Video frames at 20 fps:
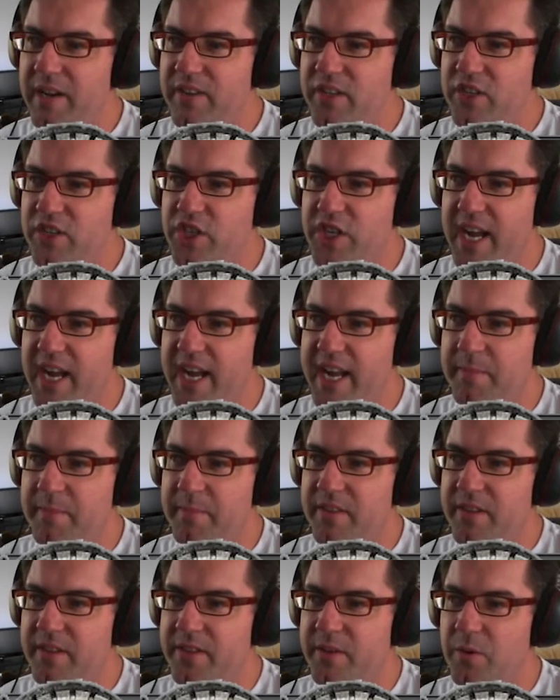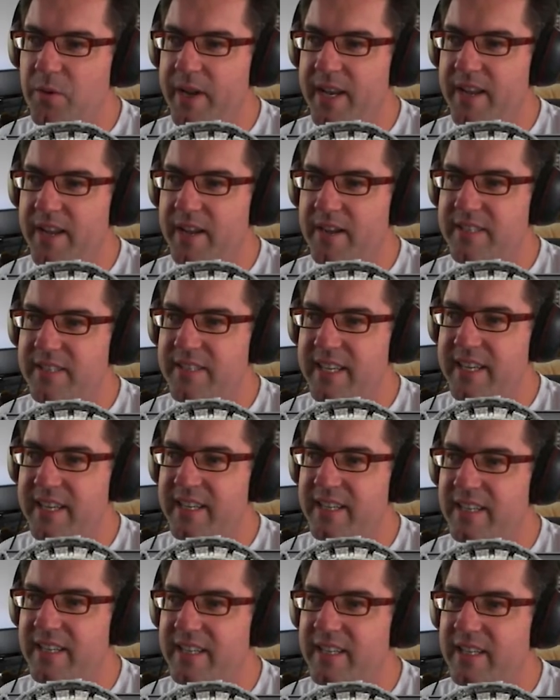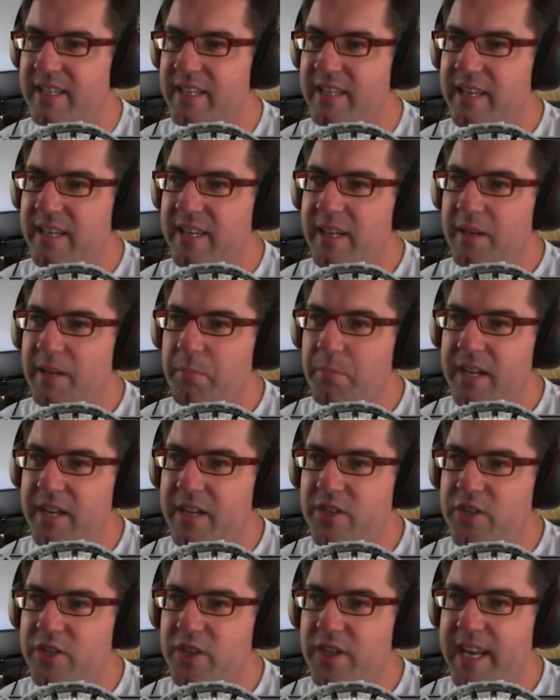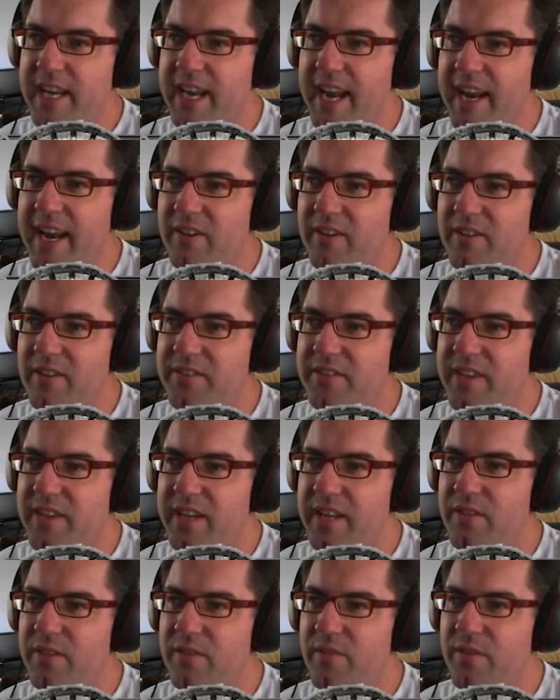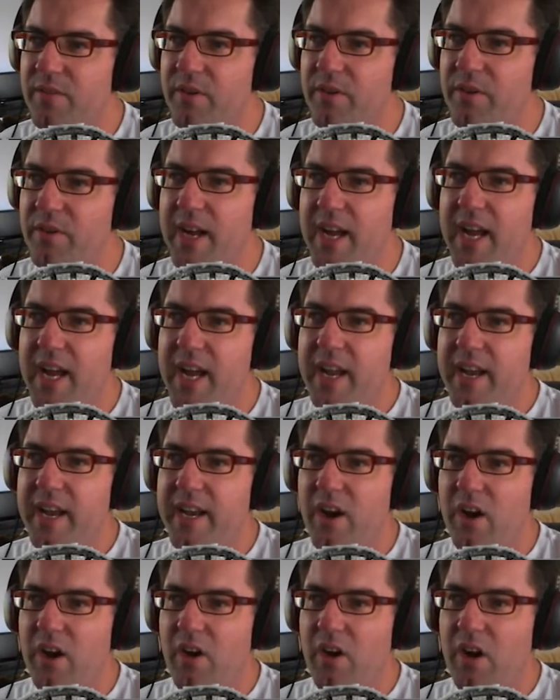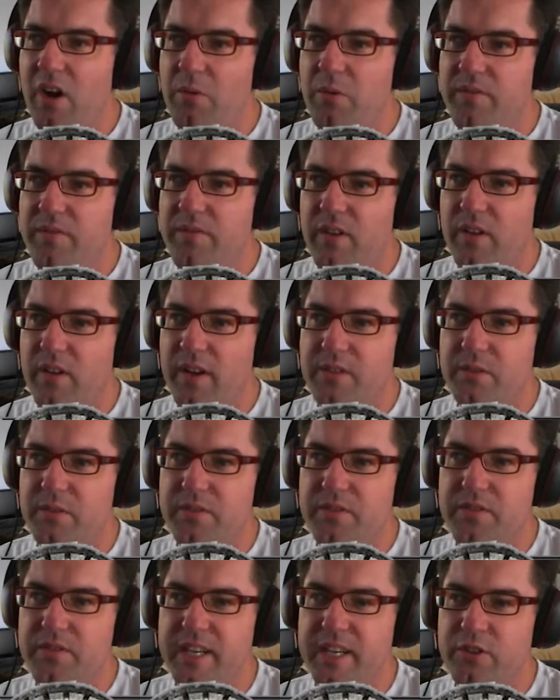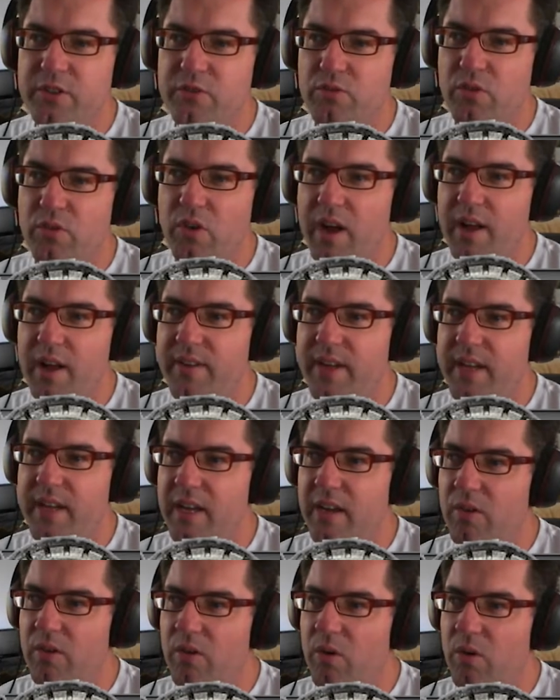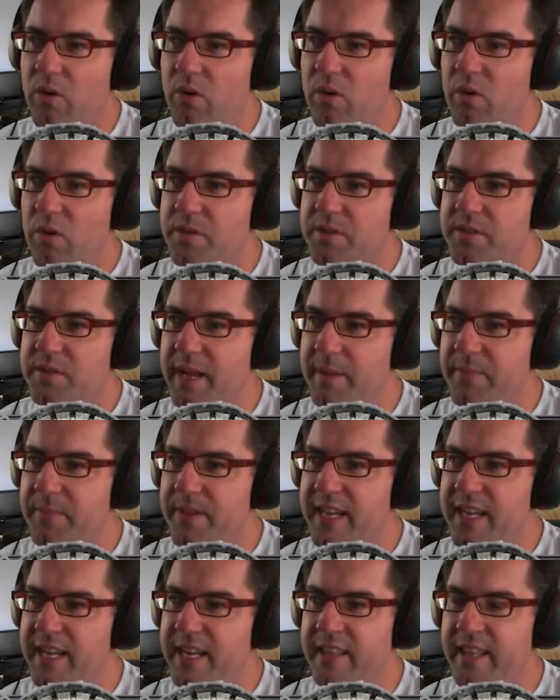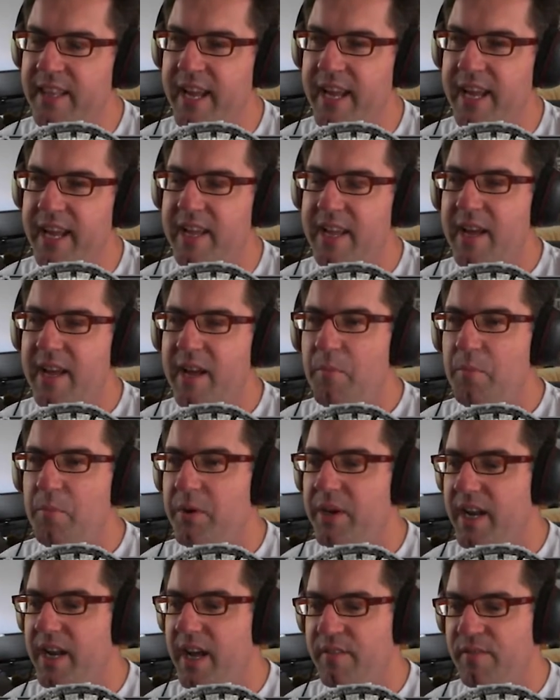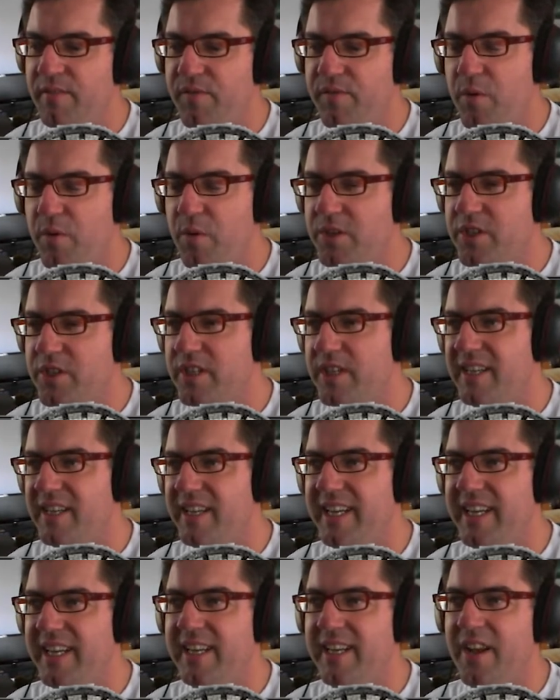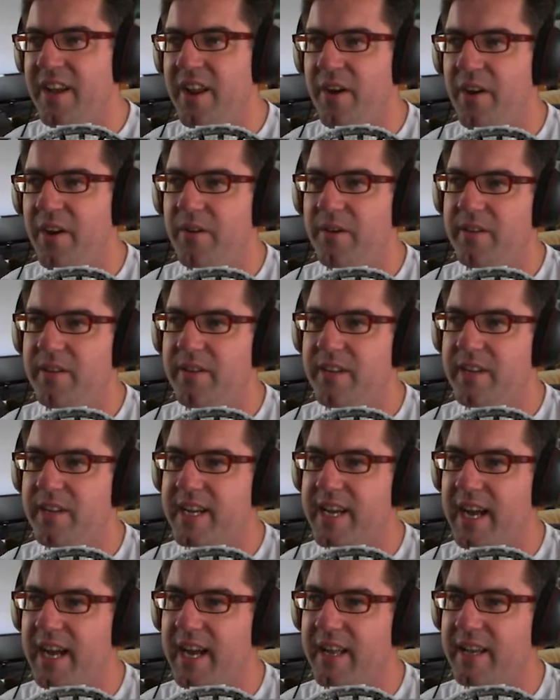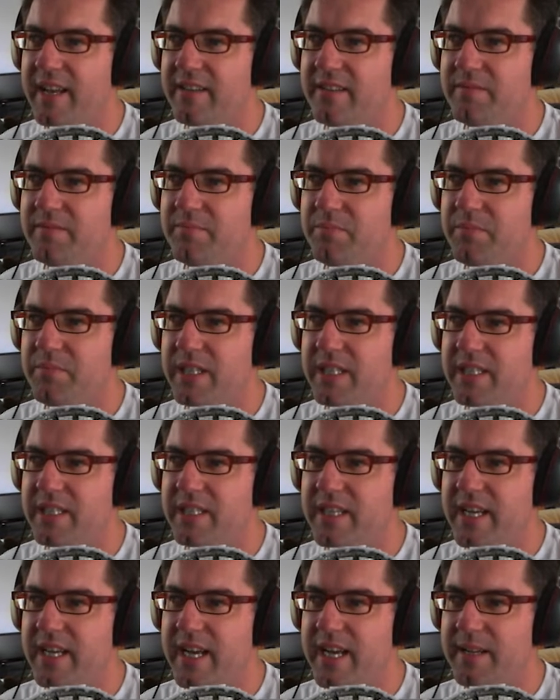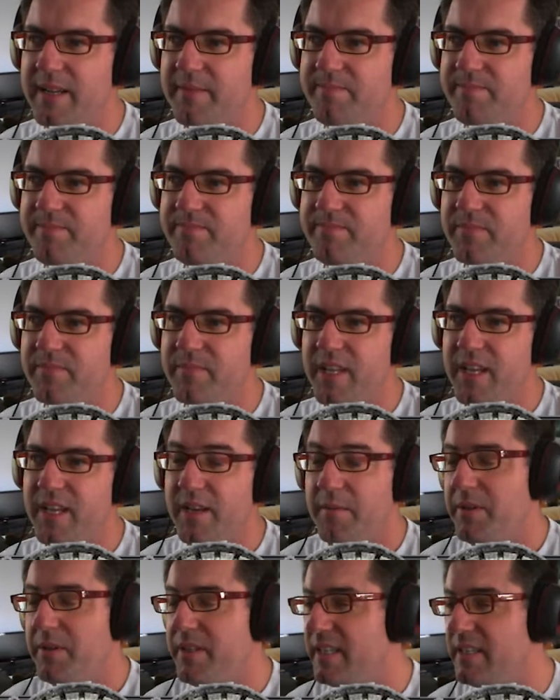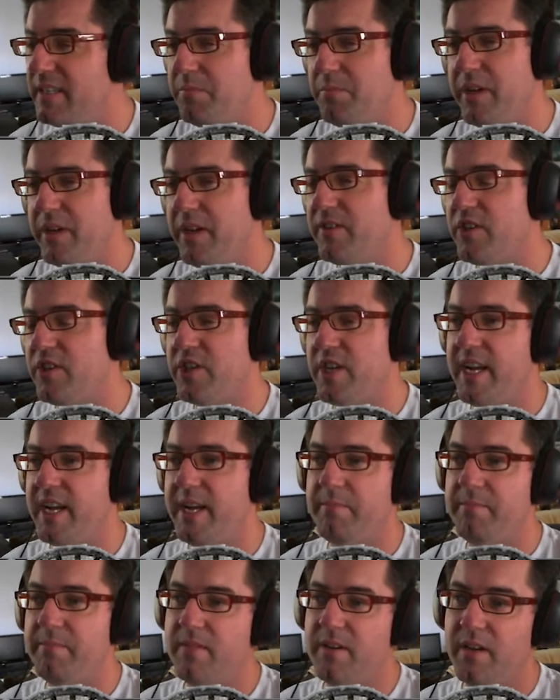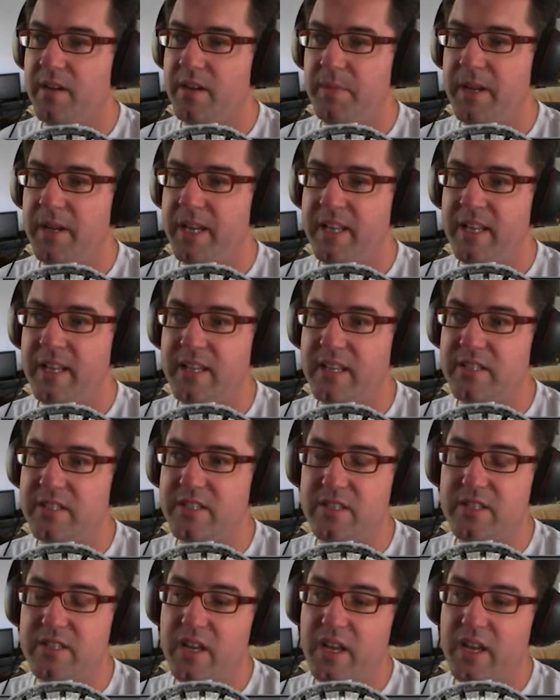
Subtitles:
shame that the windows are tinted, because you cannot see through. Now, I would have liked to have seen a driver or something in there, but unfortunately, no, you can't. But that's a bit of a shame. I mean, that's